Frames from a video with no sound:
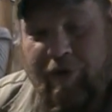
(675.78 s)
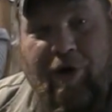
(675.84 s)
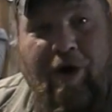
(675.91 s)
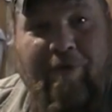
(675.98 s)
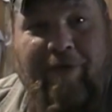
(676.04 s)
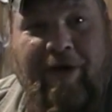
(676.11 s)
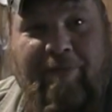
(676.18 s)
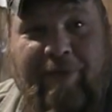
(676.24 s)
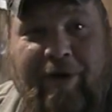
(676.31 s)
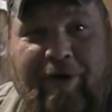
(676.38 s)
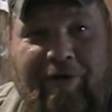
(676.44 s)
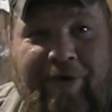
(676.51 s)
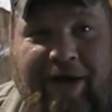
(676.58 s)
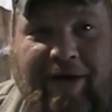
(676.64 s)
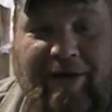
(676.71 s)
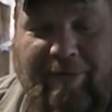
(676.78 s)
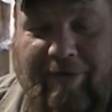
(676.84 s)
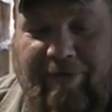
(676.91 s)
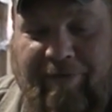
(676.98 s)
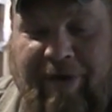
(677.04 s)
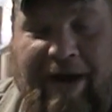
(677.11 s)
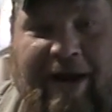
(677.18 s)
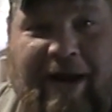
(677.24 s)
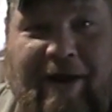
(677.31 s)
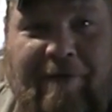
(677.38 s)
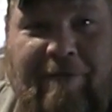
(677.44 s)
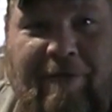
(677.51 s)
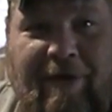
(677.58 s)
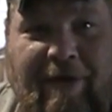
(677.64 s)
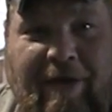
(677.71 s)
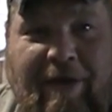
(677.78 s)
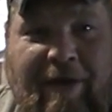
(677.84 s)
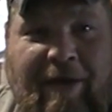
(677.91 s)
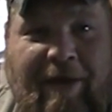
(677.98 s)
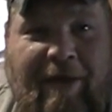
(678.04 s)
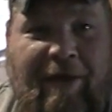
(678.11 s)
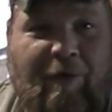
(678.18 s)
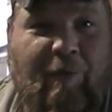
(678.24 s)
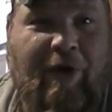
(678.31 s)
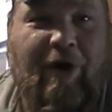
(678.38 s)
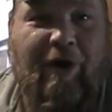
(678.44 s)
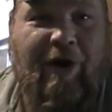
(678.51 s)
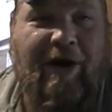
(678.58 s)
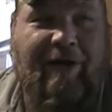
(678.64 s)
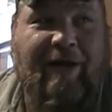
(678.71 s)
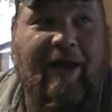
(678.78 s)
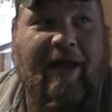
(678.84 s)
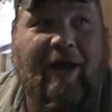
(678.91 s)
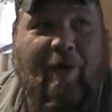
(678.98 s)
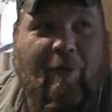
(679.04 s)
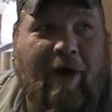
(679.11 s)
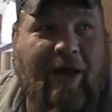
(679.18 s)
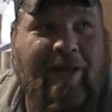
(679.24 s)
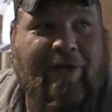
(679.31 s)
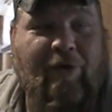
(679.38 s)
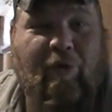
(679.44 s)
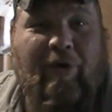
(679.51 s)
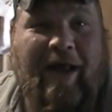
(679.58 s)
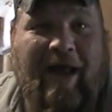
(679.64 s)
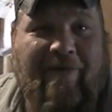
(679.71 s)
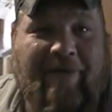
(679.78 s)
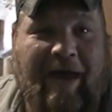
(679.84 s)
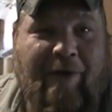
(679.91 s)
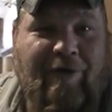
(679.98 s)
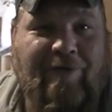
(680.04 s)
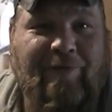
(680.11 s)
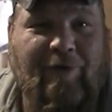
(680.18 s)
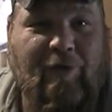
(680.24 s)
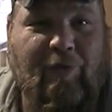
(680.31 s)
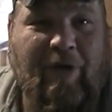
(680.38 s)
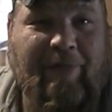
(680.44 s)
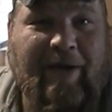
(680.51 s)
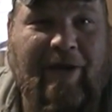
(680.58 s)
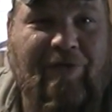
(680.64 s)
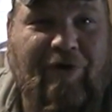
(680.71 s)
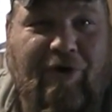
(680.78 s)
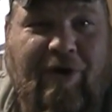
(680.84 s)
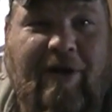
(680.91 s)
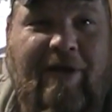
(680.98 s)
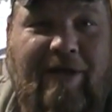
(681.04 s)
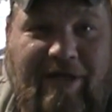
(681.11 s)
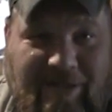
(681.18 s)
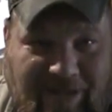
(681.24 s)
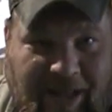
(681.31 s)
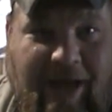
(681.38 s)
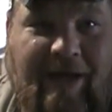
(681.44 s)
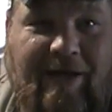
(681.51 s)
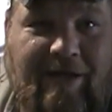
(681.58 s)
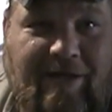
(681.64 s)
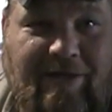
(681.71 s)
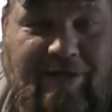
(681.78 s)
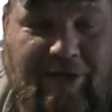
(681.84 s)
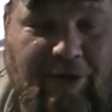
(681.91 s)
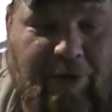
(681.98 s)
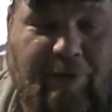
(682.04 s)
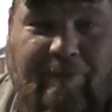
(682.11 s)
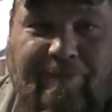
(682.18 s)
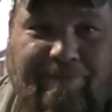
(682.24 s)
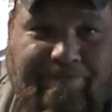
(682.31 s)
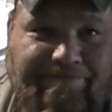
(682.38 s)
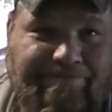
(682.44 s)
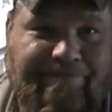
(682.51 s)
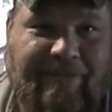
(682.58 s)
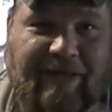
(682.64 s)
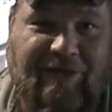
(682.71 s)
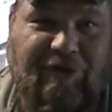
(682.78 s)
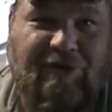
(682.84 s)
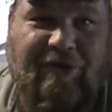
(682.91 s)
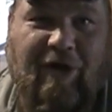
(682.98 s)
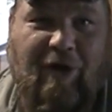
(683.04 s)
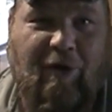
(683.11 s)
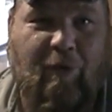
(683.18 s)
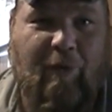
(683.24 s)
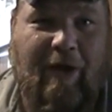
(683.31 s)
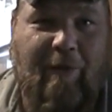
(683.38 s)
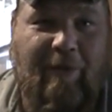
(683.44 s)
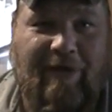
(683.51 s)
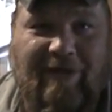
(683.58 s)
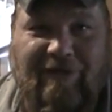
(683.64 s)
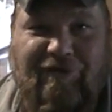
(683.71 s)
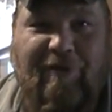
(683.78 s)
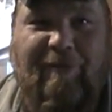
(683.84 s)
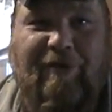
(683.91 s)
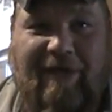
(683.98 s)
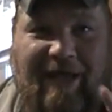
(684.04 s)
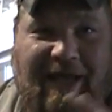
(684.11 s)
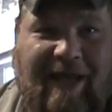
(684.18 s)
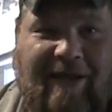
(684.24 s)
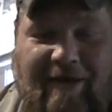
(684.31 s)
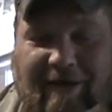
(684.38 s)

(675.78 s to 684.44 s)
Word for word: carve it up here directly. But right now, we are at, uh, what, two and a half hours for a 20-pound turkey, and it's done. So that's just all the way we distribute the heat,